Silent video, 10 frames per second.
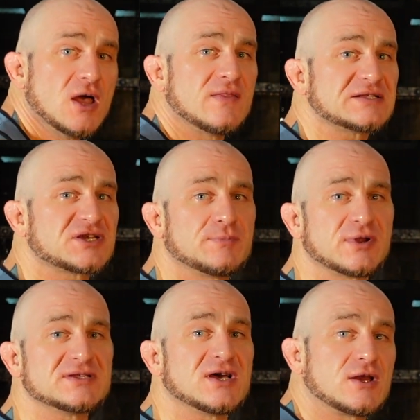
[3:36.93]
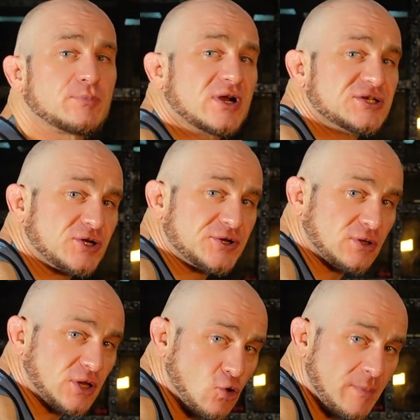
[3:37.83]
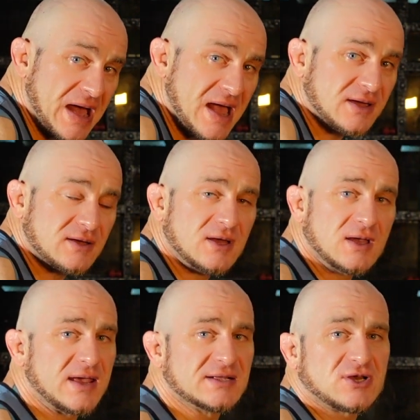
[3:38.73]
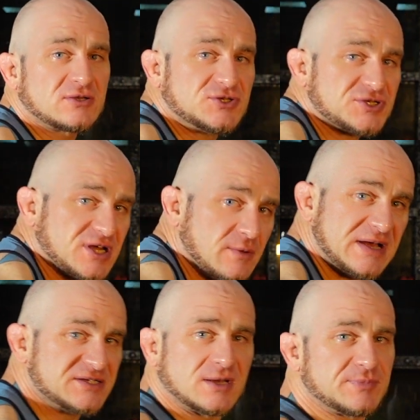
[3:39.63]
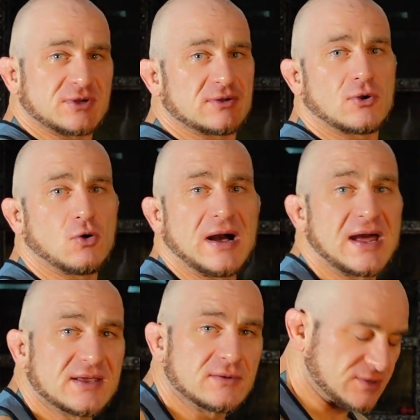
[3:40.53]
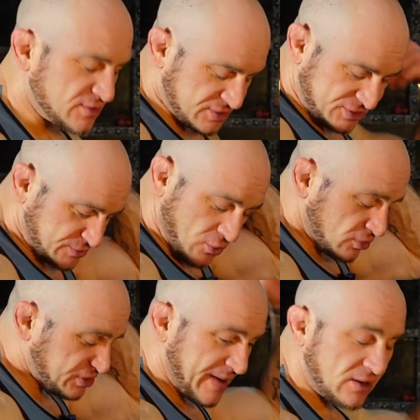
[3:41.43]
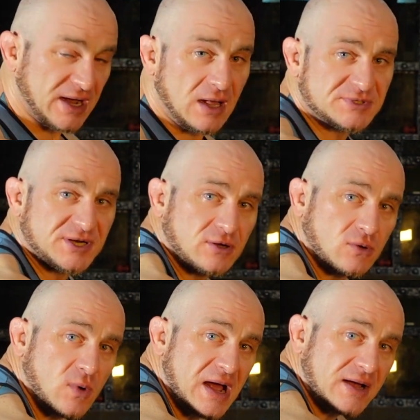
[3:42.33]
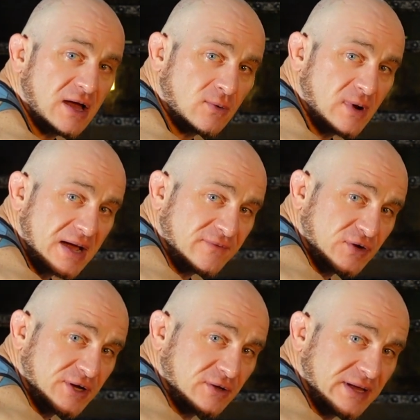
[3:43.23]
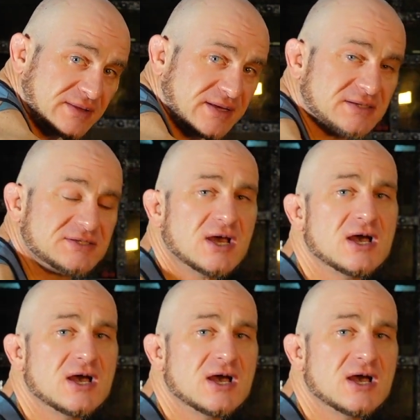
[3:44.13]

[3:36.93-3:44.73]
That's gonna put a ton of pressure on your low back, and it's also just gonna mess up your whole body, and your whole spinal column is gonna go out of whack if you're here like this.